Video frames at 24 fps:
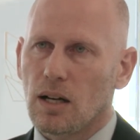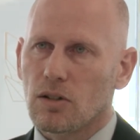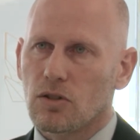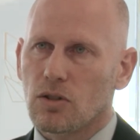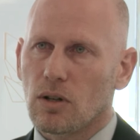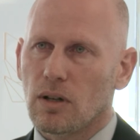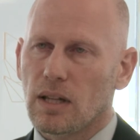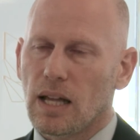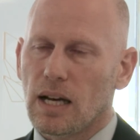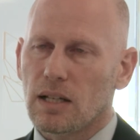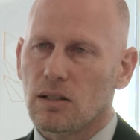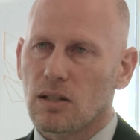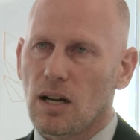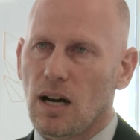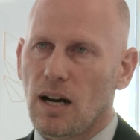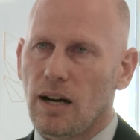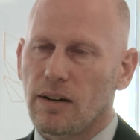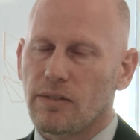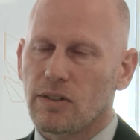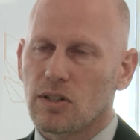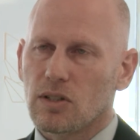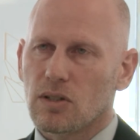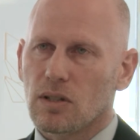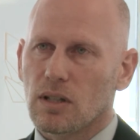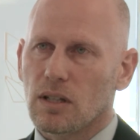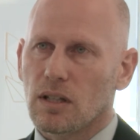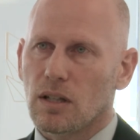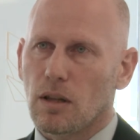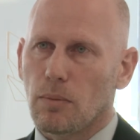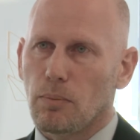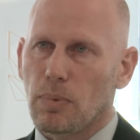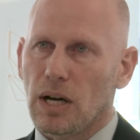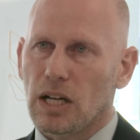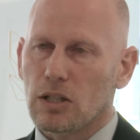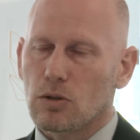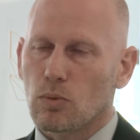so that's obviously
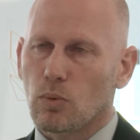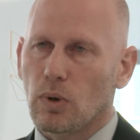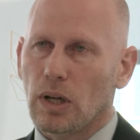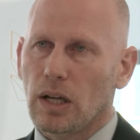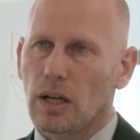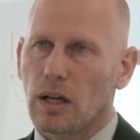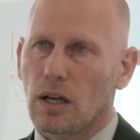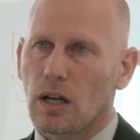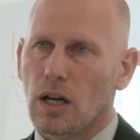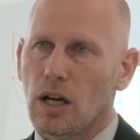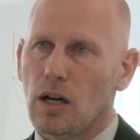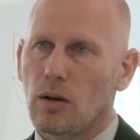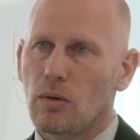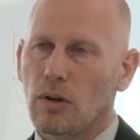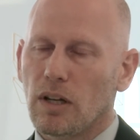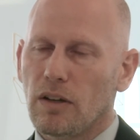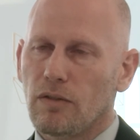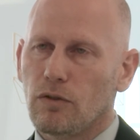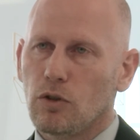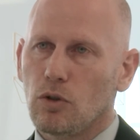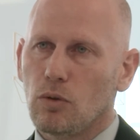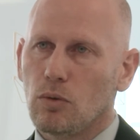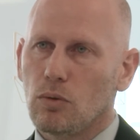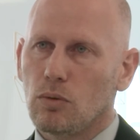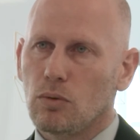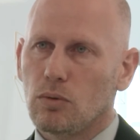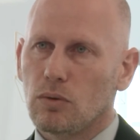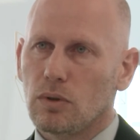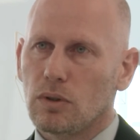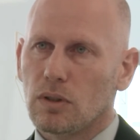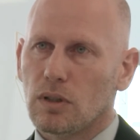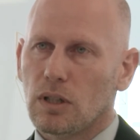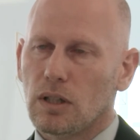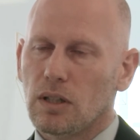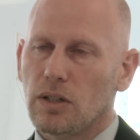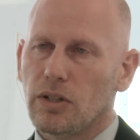the best way to go if you
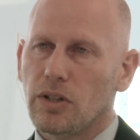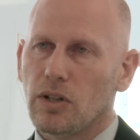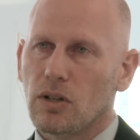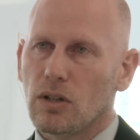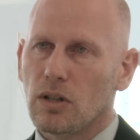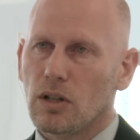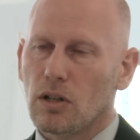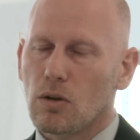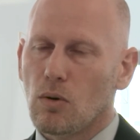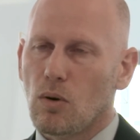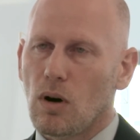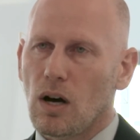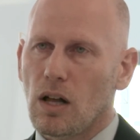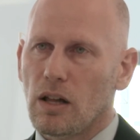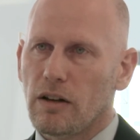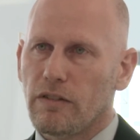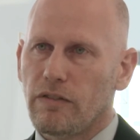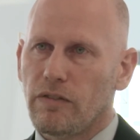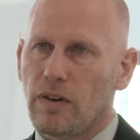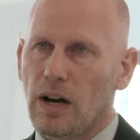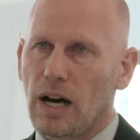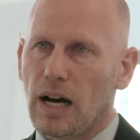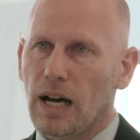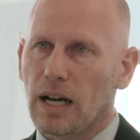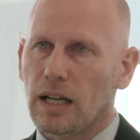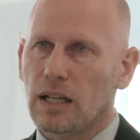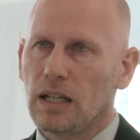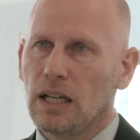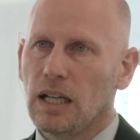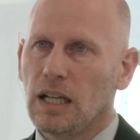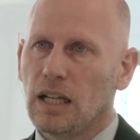clearly qualify.